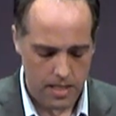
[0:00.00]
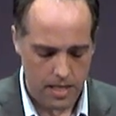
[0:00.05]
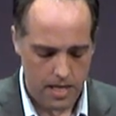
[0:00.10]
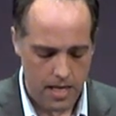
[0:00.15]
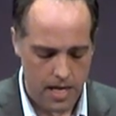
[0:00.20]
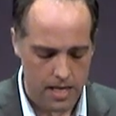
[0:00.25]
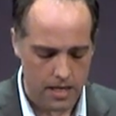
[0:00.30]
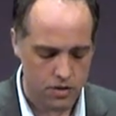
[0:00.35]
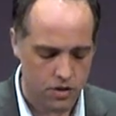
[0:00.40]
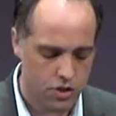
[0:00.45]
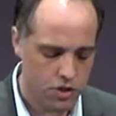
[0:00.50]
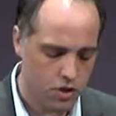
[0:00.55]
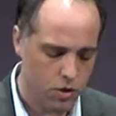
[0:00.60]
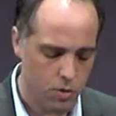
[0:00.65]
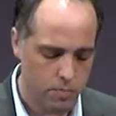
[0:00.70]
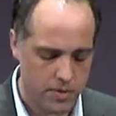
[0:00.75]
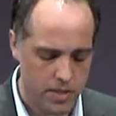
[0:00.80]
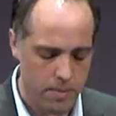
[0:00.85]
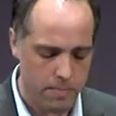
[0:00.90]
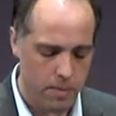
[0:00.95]
And he
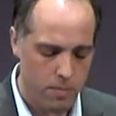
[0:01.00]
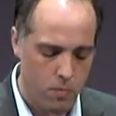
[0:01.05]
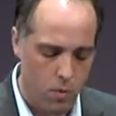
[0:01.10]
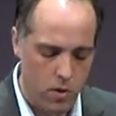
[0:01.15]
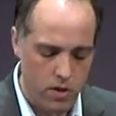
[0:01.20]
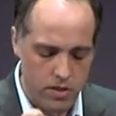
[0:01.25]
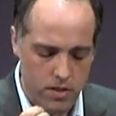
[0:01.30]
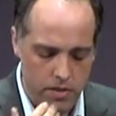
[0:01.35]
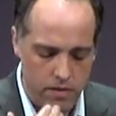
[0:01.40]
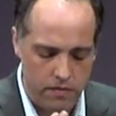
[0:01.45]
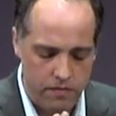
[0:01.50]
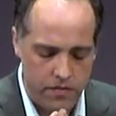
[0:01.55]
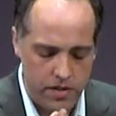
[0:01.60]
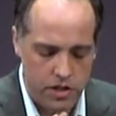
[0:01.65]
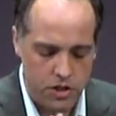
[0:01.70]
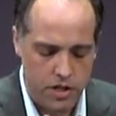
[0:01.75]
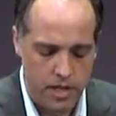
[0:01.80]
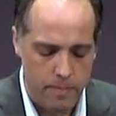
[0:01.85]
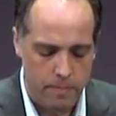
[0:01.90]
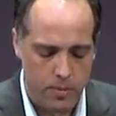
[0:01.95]
scoops up a morsel of
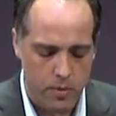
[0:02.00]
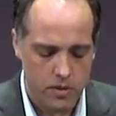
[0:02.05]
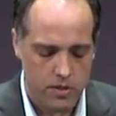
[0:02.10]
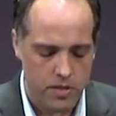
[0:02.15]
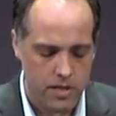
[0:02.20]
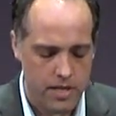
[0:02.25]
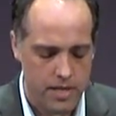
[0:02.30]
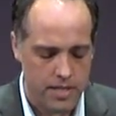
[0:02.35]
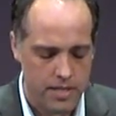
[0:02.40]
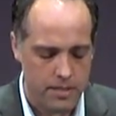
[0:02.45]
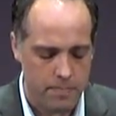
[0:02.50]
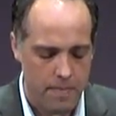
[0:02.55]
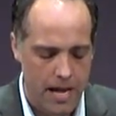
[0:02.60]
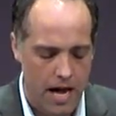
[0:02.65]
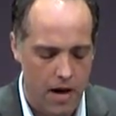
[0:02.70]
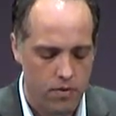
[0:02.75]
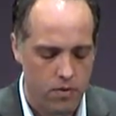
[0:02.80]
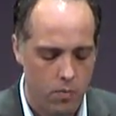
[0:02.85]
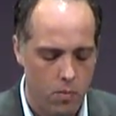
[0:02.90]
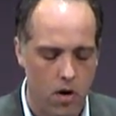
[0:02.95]
fish and he puts it in his
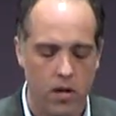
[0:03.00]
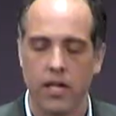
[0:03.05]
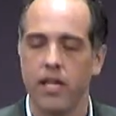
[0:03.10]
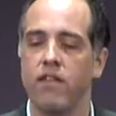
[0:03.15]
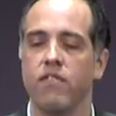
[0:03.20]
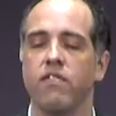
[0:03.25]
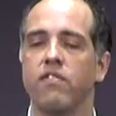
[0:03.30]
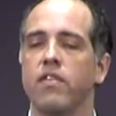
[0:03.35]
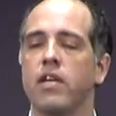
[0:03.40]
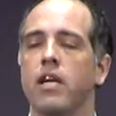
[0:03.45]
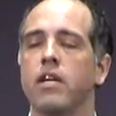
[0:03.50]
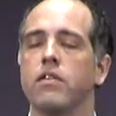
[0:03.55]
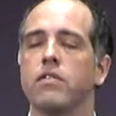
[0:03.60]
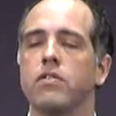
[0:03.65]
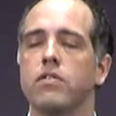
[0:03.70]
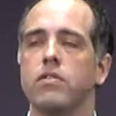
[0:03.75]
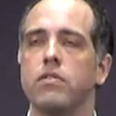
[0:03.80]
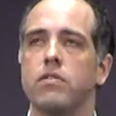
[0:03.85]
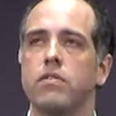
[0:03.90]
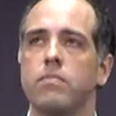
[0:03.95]
mouth while he
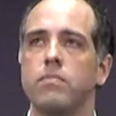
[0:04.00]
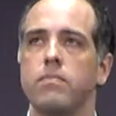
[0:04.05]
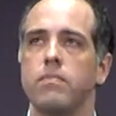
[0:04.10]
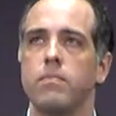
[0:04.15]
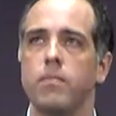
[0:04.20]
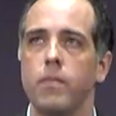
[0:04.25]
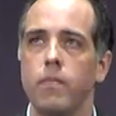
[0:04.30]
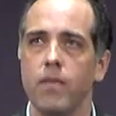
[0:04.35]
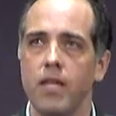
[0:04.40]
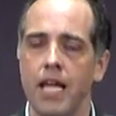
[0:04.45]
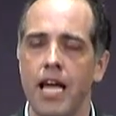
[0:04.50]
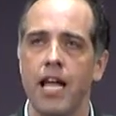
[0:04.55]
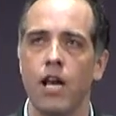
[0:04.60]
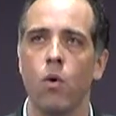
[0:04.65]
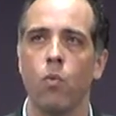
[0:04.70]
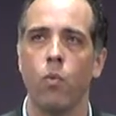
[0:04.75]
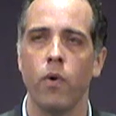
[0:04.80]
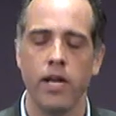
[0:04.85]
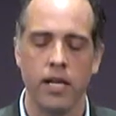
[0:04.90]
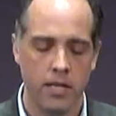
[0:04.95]
thinks. And a
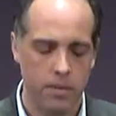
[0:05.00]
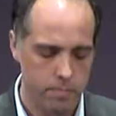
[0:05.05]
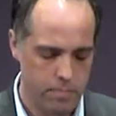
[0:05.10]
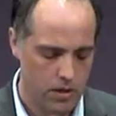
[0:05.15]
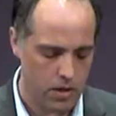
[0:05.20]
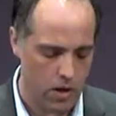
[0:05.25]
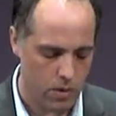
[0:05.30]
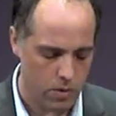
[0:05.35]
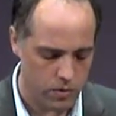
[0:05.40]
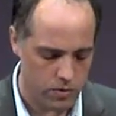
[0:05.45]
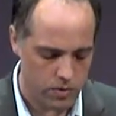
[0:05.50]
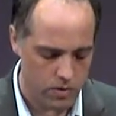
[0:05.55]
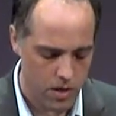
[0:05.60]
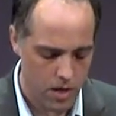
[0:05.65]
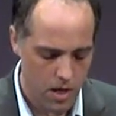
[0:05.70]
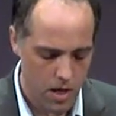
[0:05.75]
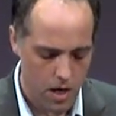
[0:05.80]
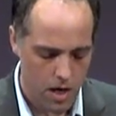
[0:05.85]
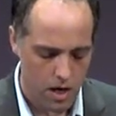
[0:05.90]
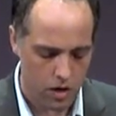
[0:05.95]
wind blows
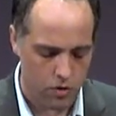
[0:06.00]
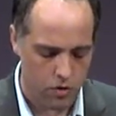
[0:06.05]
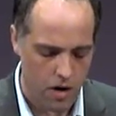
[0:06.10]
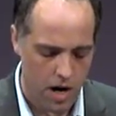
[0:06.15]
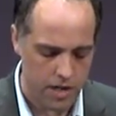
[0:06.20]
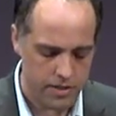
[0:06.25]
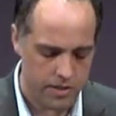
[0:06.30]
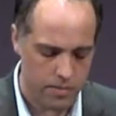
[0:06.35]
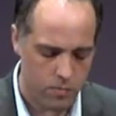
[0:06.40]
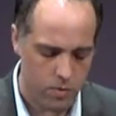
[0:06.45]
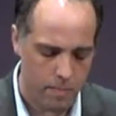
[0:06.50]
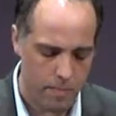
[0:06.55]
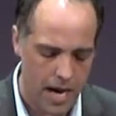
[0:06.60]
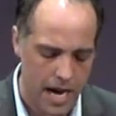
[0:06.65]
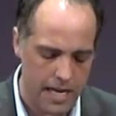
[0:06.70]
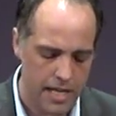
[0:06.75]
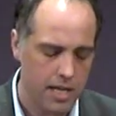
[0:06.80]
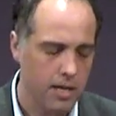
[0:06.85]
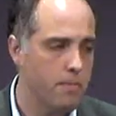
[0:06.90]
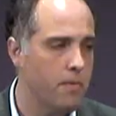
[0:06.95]
across him,
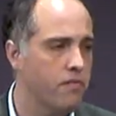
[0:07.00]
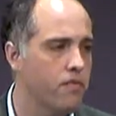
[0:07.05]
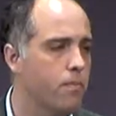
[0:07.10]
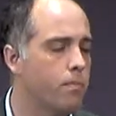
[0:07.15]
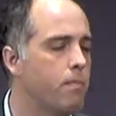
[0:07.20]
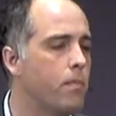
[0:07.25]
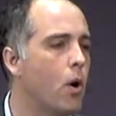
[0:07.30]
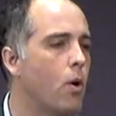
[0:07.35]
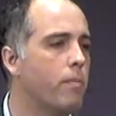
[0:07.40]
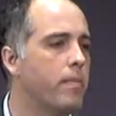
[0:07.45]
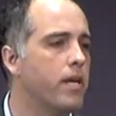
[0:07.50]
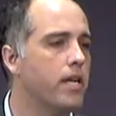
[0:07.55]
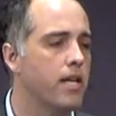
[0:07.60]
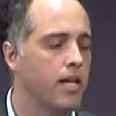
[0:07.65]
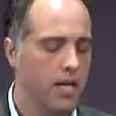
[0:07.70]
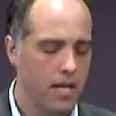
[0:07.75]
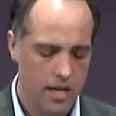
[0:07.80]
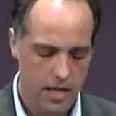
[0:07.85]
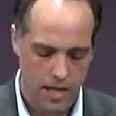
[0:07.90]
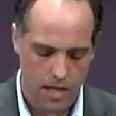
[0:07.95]
reminding him of a moment
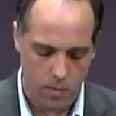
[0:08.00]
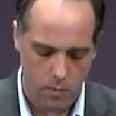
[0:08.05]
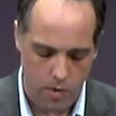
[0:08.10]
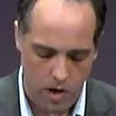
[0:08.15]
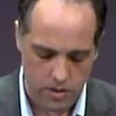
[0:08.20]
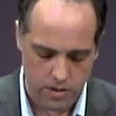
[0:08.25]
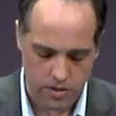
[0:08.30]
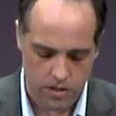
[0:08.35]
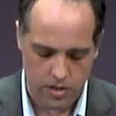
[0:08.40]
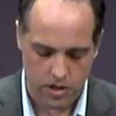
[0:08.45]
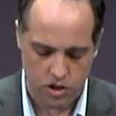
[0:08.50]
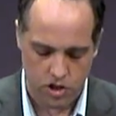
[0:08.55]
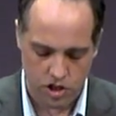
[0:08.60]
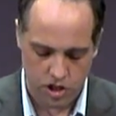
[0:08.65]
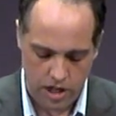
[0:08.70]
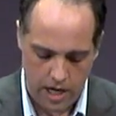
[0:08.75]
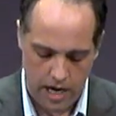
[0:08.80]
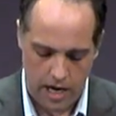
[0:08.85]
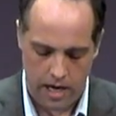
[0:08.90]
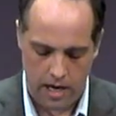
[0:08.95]
he wants to
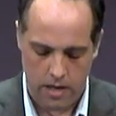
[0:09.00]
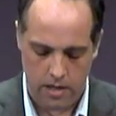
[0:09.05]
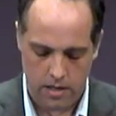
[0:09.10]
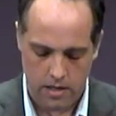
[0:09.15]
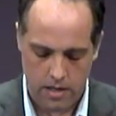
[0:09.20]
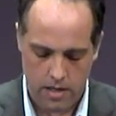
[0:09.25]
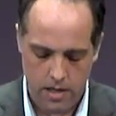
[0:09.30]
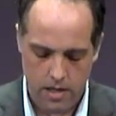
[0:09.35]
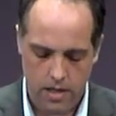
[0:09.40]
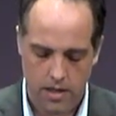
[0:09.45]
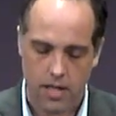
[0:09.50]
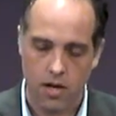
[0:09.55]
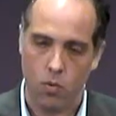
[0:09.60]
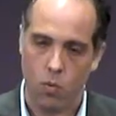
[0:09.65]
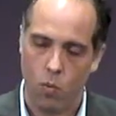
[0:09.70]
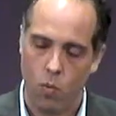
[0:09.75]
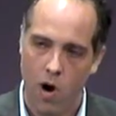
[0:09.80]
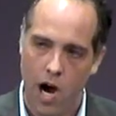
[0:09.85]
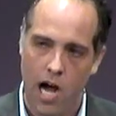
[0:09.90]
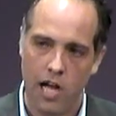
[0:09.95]
share. They're
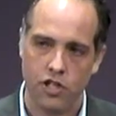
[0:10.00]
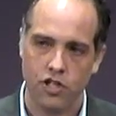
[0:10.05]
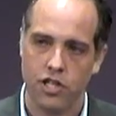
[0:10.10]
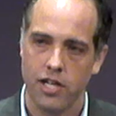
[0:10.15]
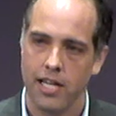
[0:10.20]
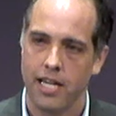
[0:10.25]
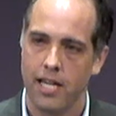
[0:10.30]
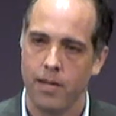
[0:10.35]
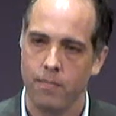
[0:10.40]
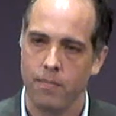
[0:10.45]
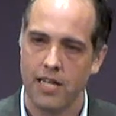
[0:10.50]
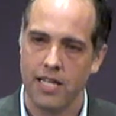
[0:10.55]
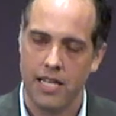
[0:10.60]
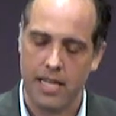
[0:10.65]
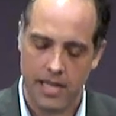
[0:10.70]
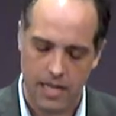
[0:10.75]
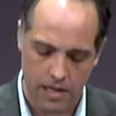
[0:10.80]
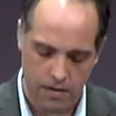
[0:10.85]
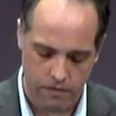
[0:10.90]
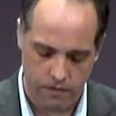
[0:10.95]
watching him,
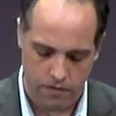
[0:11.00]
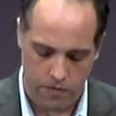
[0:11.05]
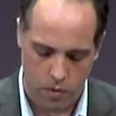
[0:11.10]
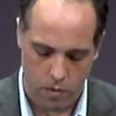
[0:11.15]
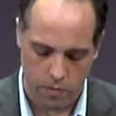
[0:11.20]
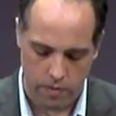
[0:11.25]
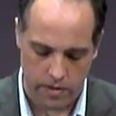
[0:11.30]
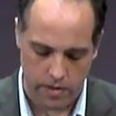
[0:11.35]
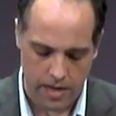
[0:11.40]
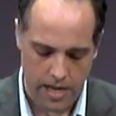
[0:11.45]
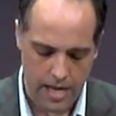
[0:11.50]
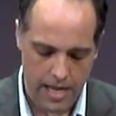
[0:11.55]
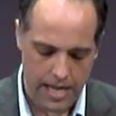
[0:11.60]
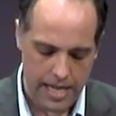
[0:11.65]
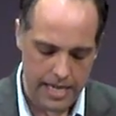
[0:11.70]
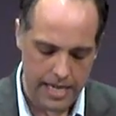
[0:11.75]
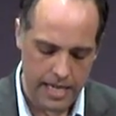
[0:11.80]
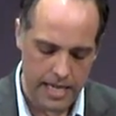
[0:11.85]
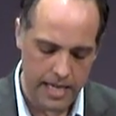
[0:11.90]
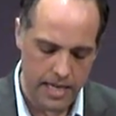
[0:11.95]
leaning forward,
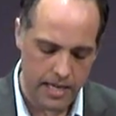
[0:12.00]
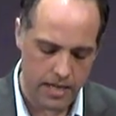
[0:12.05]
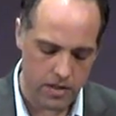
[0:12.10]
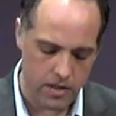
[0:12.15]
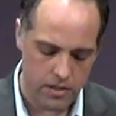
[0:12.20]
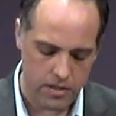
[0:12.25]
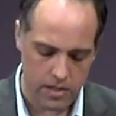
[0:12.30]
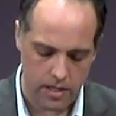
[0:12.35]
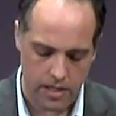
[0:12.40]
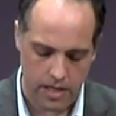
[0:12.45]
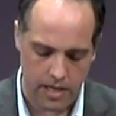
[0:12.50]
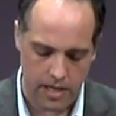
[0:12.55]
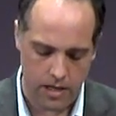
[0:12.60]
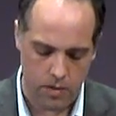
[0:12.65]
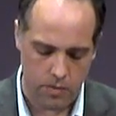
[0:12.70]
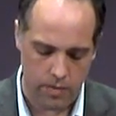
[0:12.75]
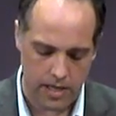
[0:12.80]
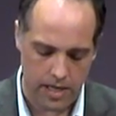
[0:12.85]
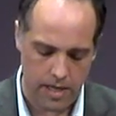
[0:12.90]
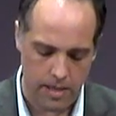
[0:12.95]
eager to hear
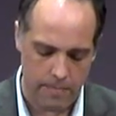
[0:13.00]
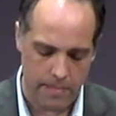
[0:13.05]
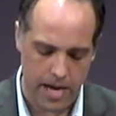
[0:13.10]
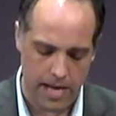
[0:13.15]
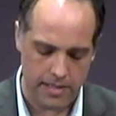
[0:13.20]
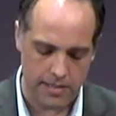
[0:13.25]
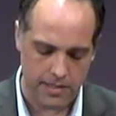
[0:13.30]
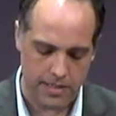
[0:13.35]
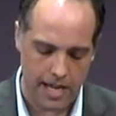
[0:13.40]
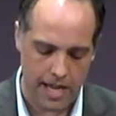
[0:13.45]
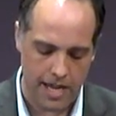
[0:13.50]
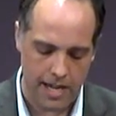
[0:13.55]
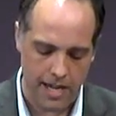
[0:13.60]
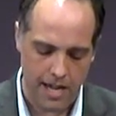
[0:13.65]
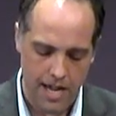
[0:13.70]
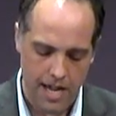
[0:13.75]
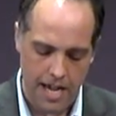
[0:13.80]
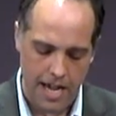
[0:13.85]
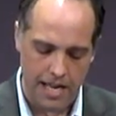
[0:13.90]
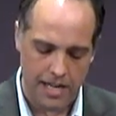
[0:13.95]
what he might say,
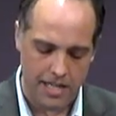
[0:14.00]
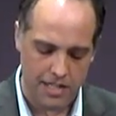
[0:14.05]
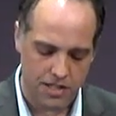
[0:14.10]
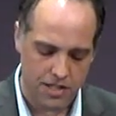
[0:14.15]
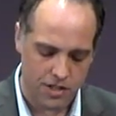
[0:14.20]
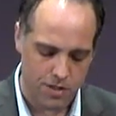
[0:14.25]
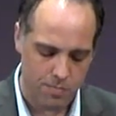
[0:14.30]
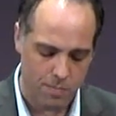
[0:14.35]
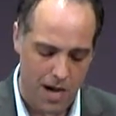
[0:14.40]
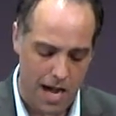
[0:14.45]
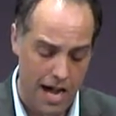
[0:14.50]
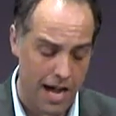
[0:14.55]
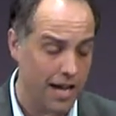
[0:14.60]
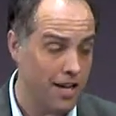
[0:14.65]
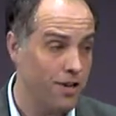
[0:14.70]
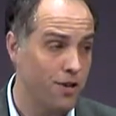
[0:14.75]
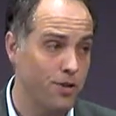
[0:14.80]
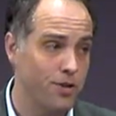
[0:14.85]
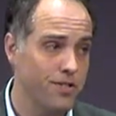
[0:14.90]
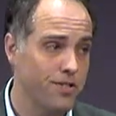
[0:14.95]
and he
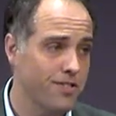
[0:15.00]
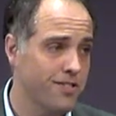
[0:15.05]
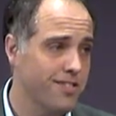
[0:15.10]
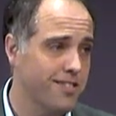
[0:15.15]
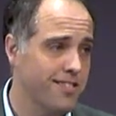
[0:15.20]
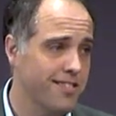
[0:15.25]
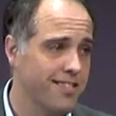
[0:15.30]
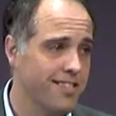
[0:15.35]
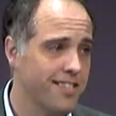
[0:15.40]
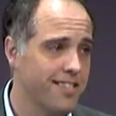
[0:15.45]
smiles.